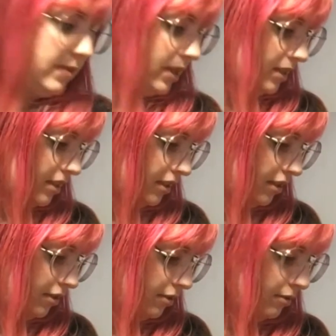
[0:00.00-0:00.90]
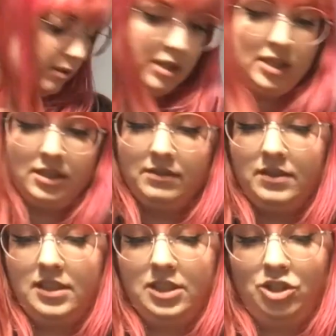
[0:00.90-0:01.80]
until you run out of
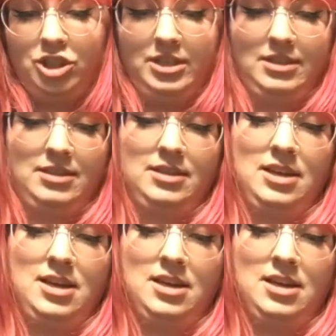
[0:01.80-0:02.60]
stitches.